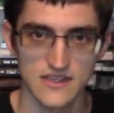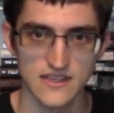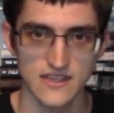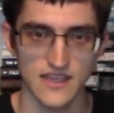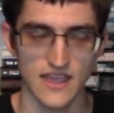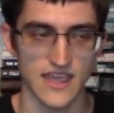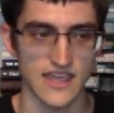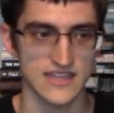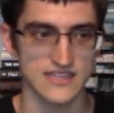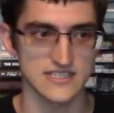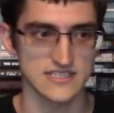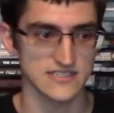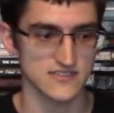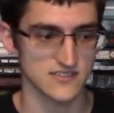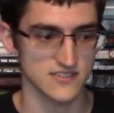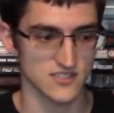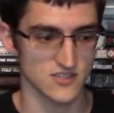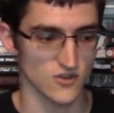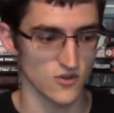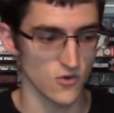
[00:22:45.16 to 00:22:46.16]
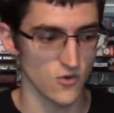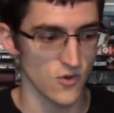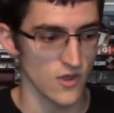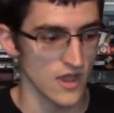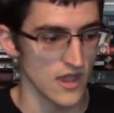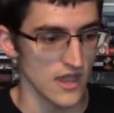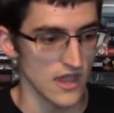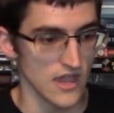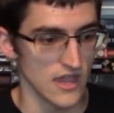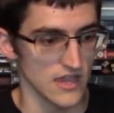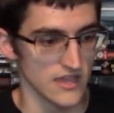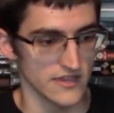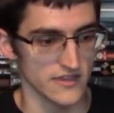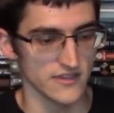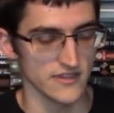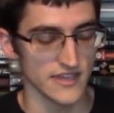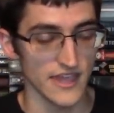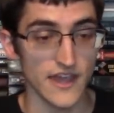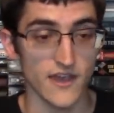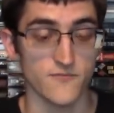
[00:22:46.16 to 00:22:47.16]
And so,
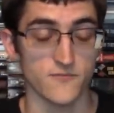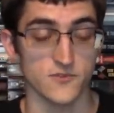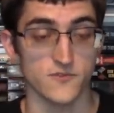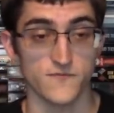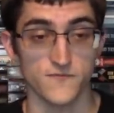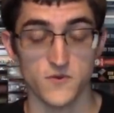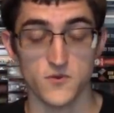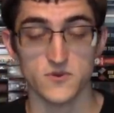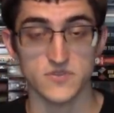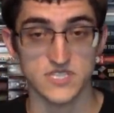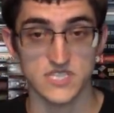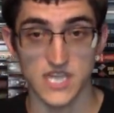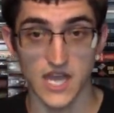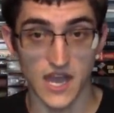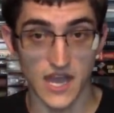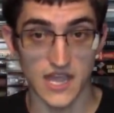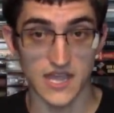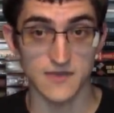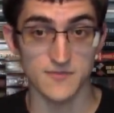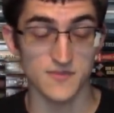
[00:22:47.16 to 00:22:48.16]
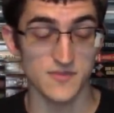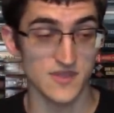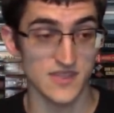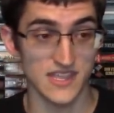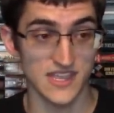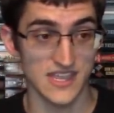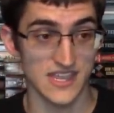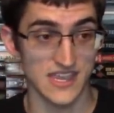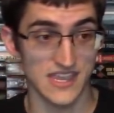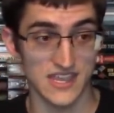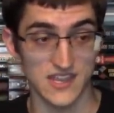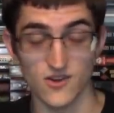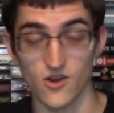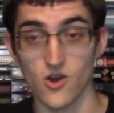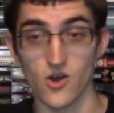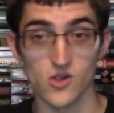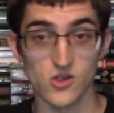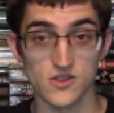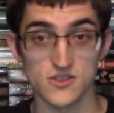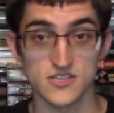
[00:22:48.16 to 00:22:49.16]
yeah, for the first time in
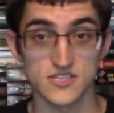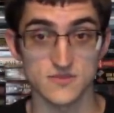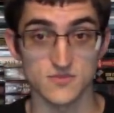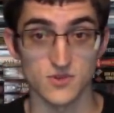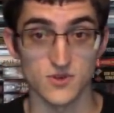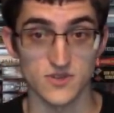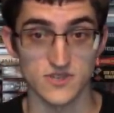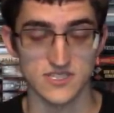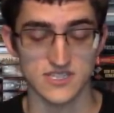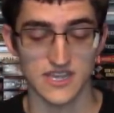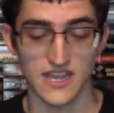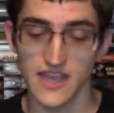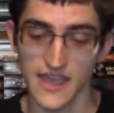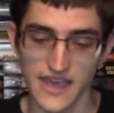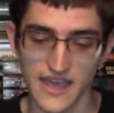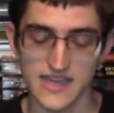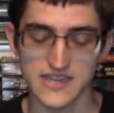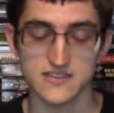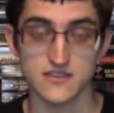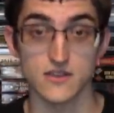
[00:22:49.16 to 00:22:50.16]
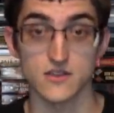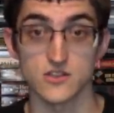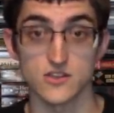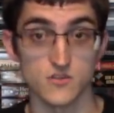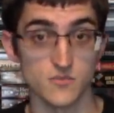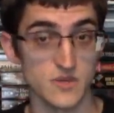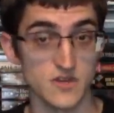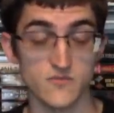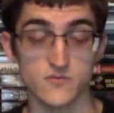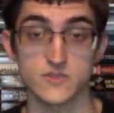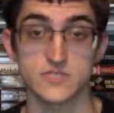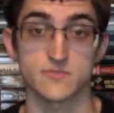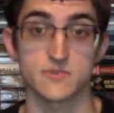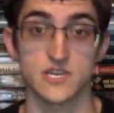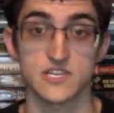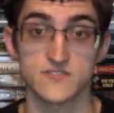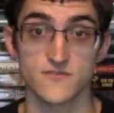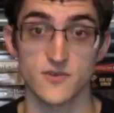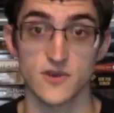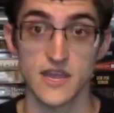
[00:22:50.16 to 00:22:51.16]
all of these books, I had a little bit of
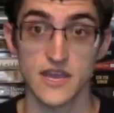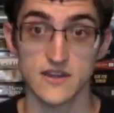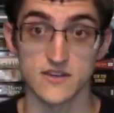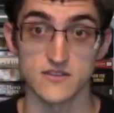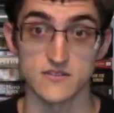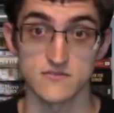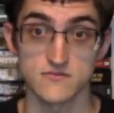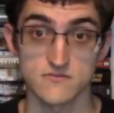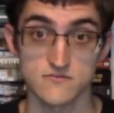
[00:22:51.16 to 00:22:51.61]
respect for Anna.